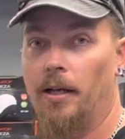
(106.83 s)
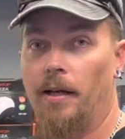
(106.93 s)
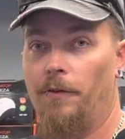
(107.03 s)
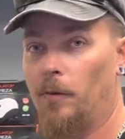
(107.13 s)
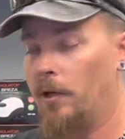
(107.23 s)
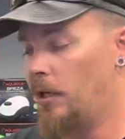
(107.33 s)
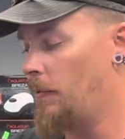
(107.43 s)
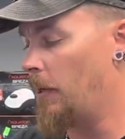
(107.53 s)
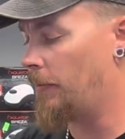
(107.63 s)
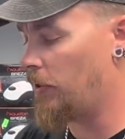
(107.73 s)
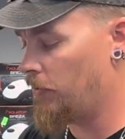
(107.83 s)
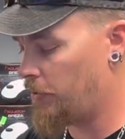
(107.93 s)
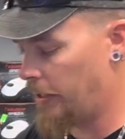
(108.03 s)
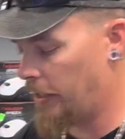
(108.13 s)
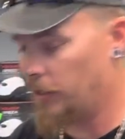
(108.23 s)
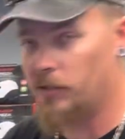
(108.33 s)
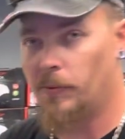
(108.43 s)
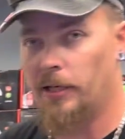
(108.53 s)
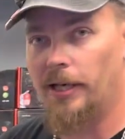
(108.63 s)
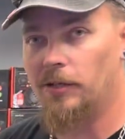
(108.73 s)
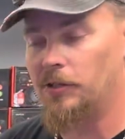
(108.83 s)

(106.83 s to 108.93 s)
If you want to come up closer here so we can actually